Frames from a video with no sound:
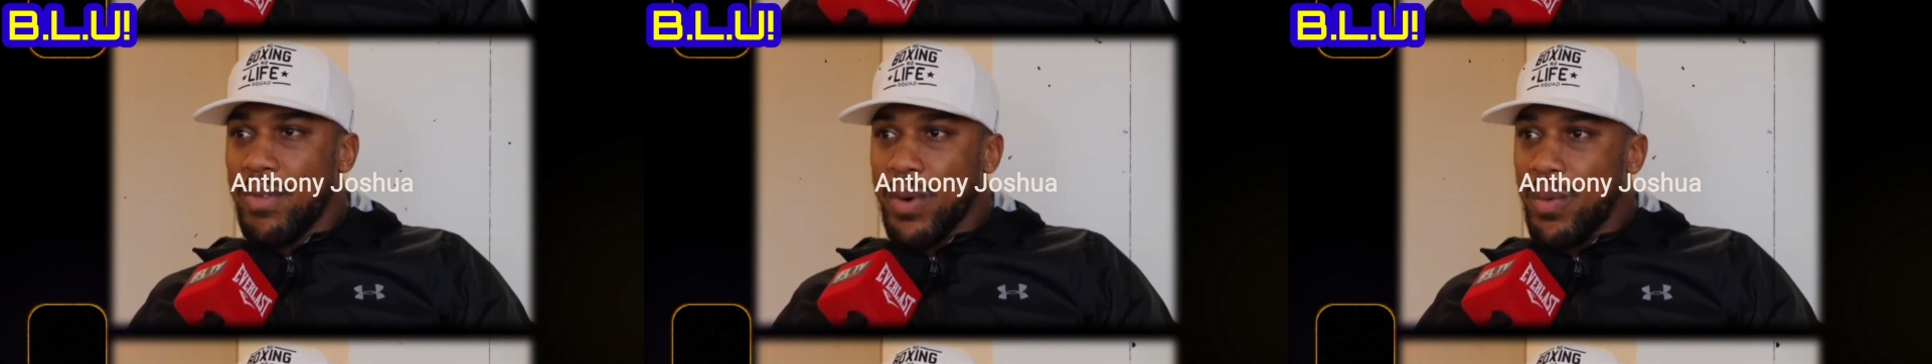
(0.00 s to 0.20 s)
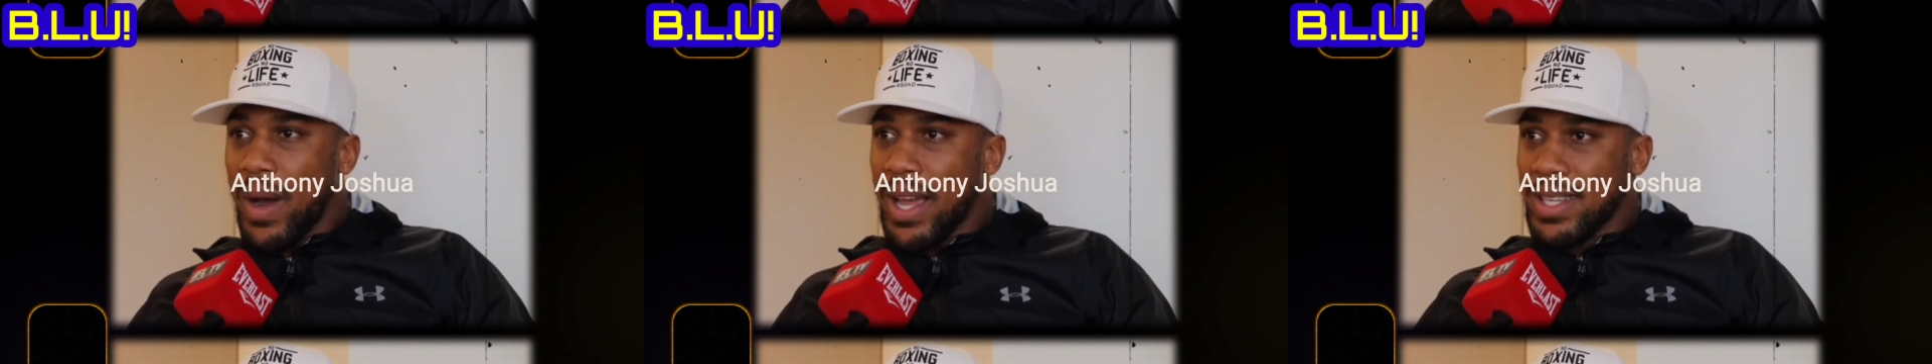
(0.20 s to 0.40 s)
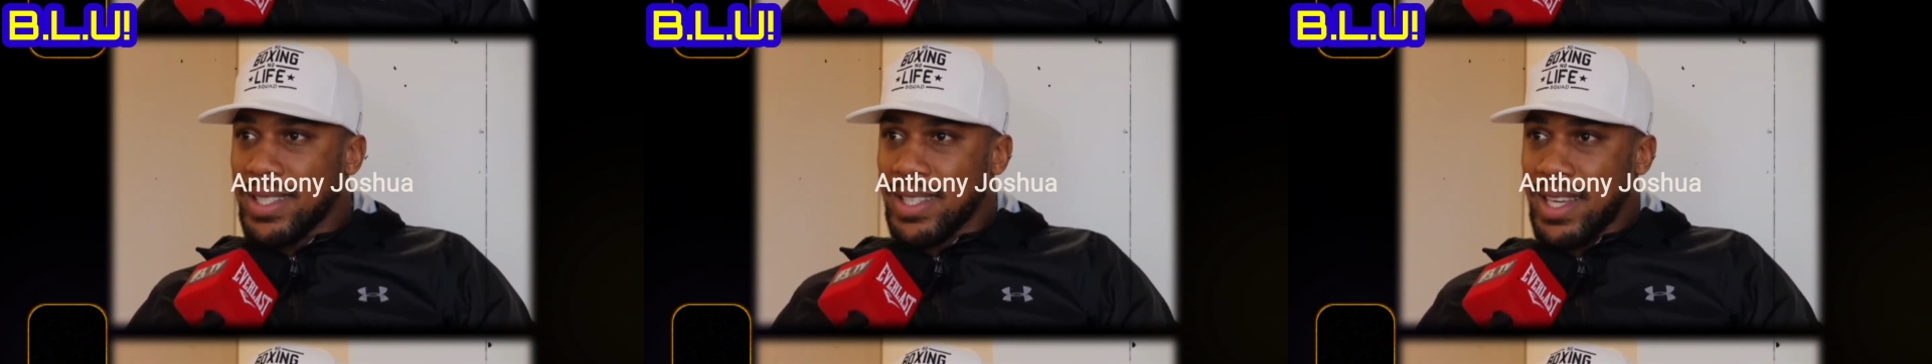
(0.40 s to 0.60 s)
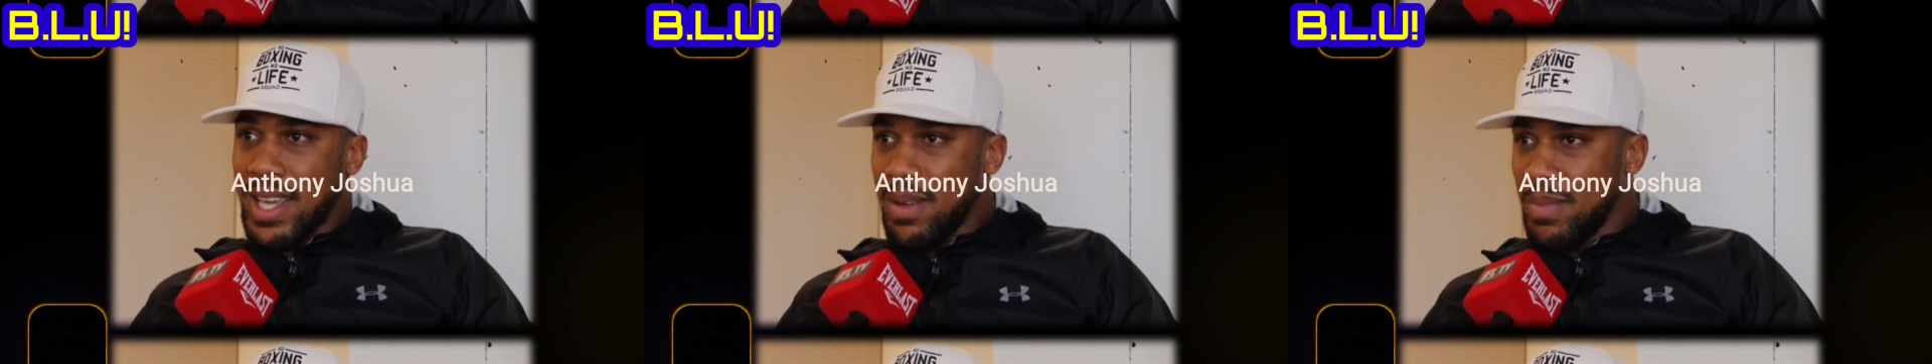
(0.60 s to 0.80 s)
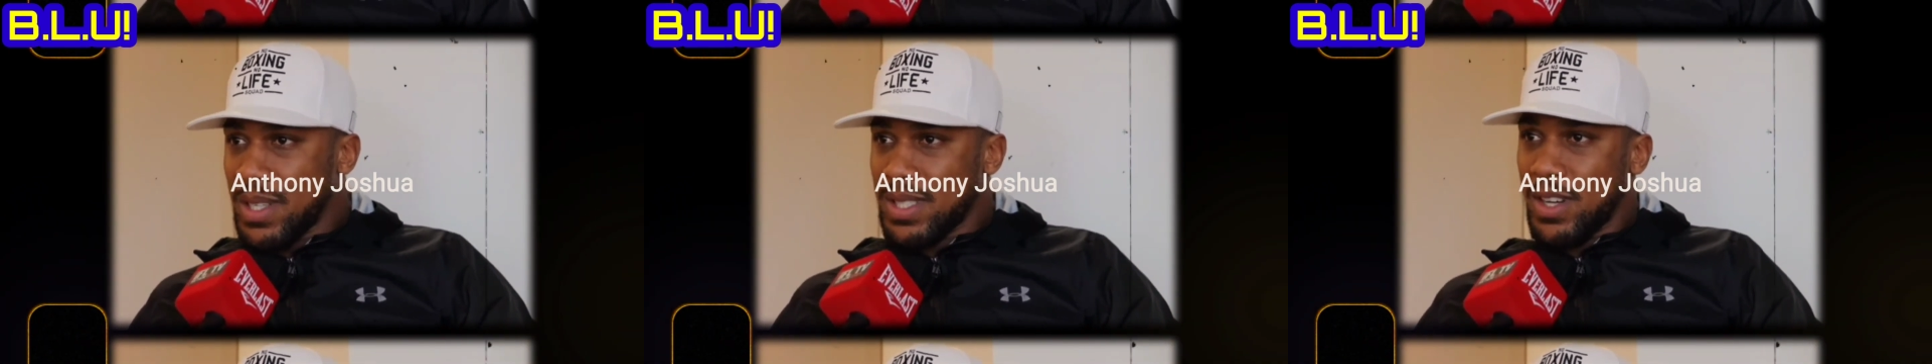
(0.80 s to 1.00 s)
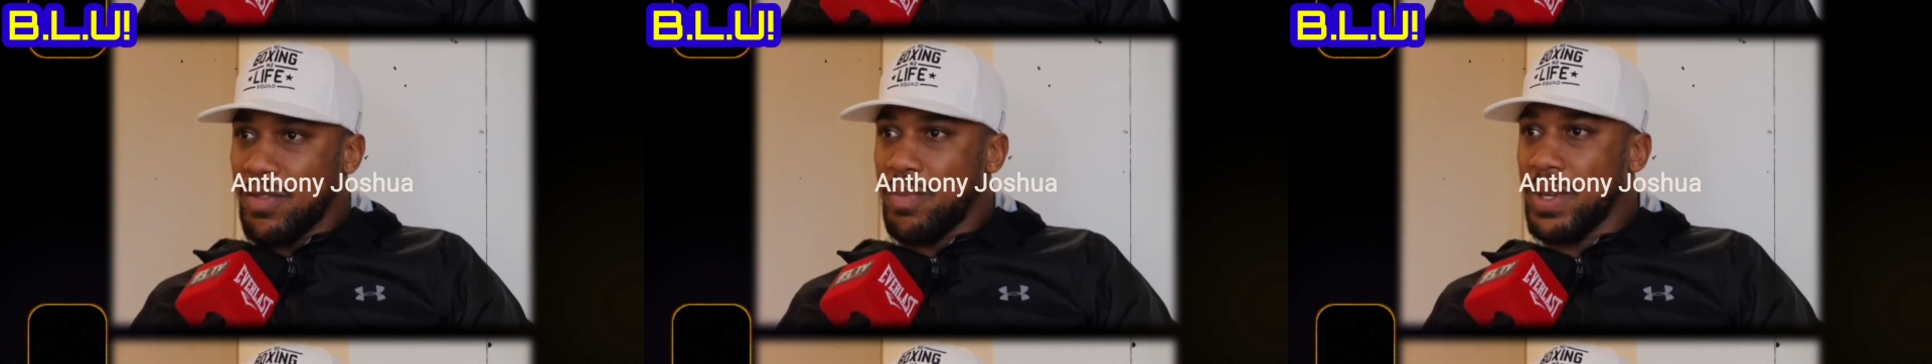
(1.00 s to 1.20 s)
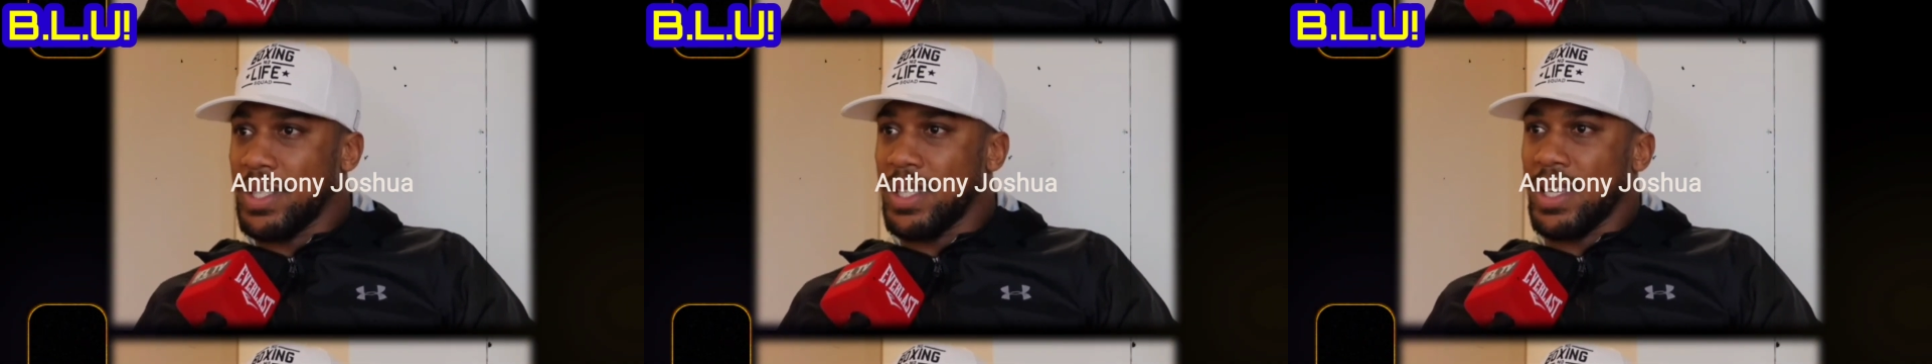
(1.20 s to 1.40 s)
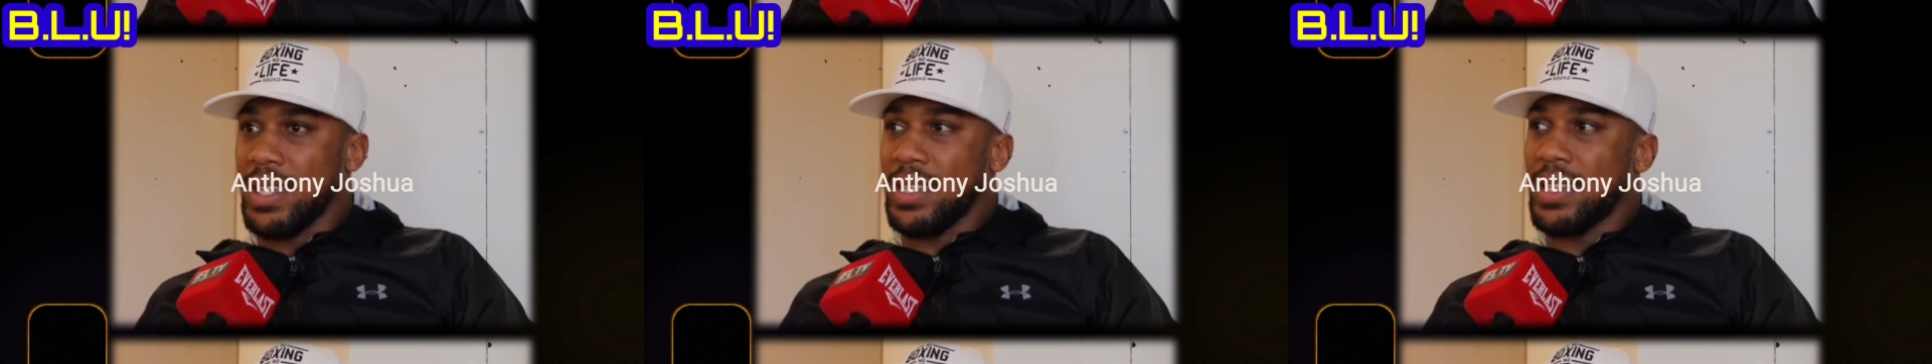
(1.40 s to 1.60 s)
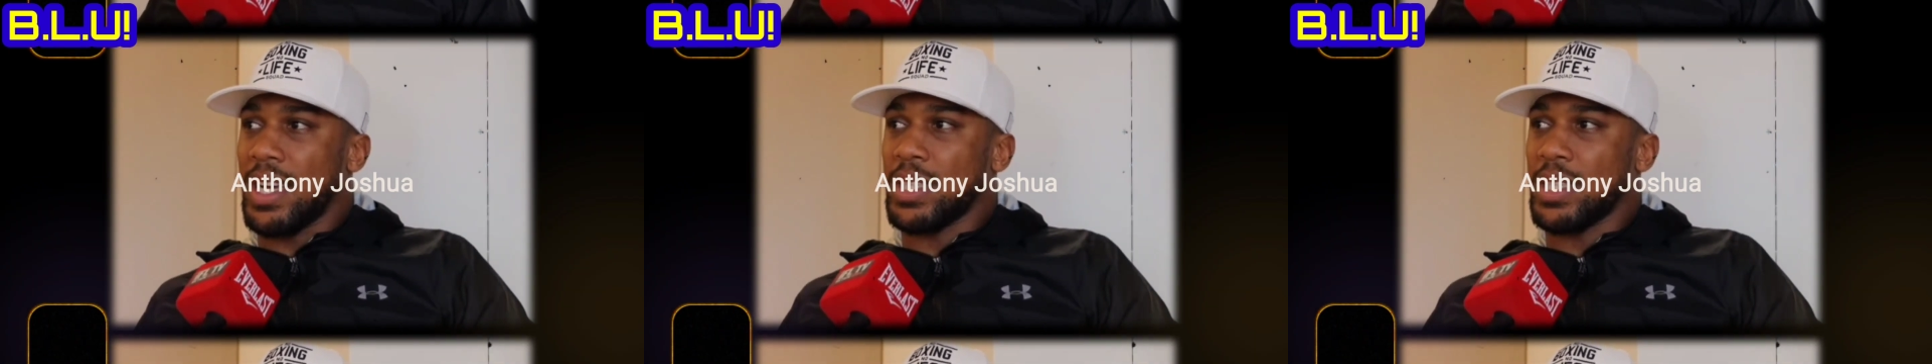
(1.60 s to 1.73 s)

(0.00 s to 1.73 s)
other ways to keep myself busy.